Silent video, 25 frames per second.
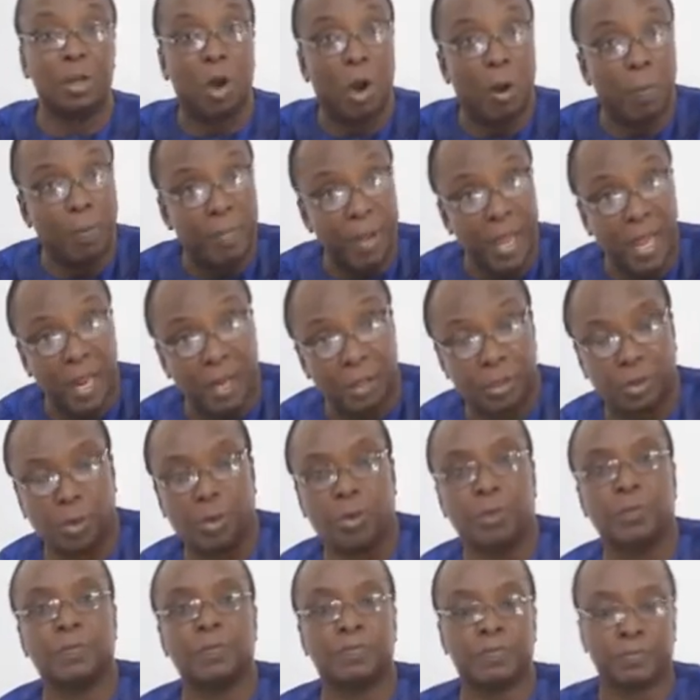on bail.
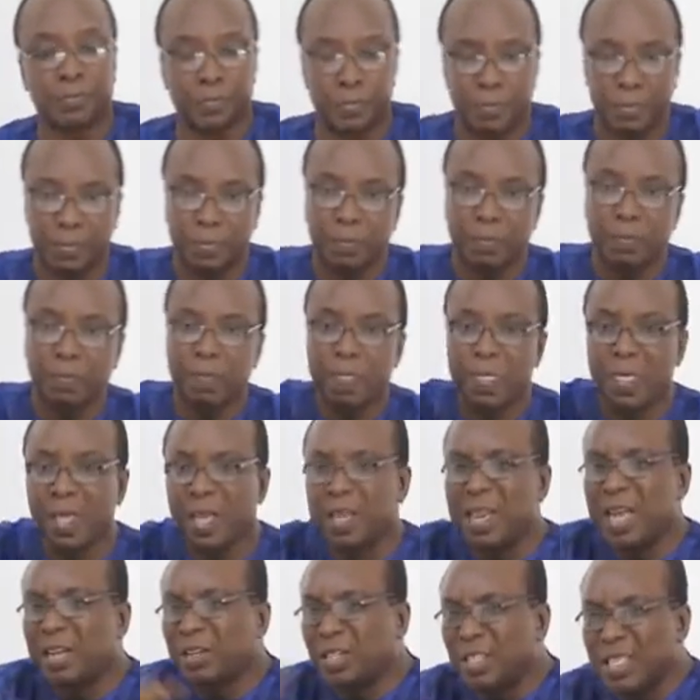So
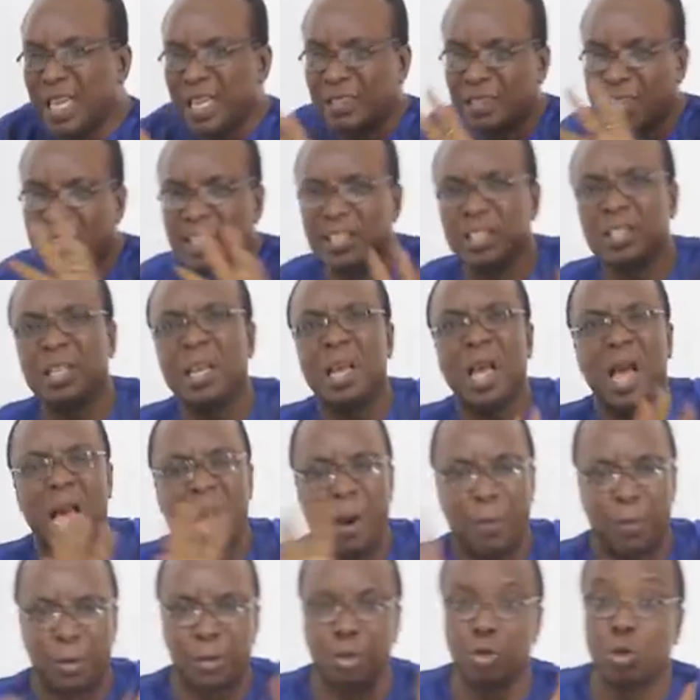now these are things
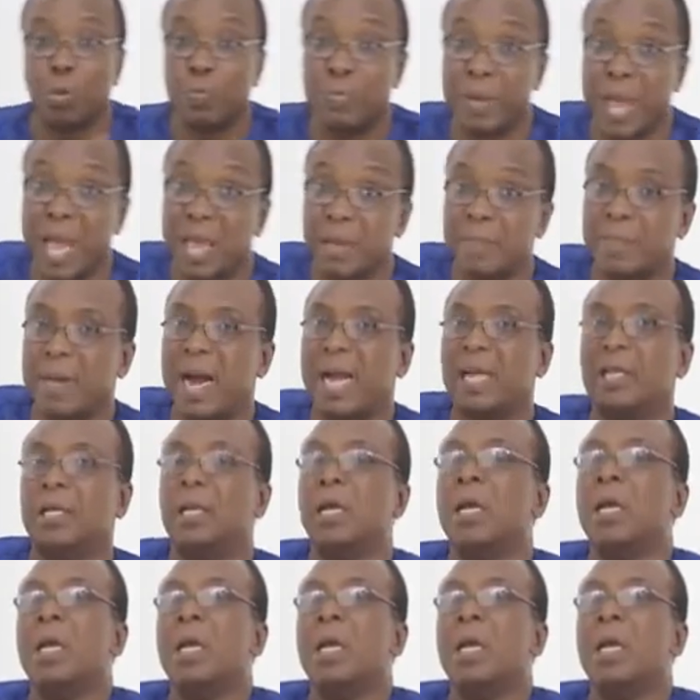I want you to bear in mind.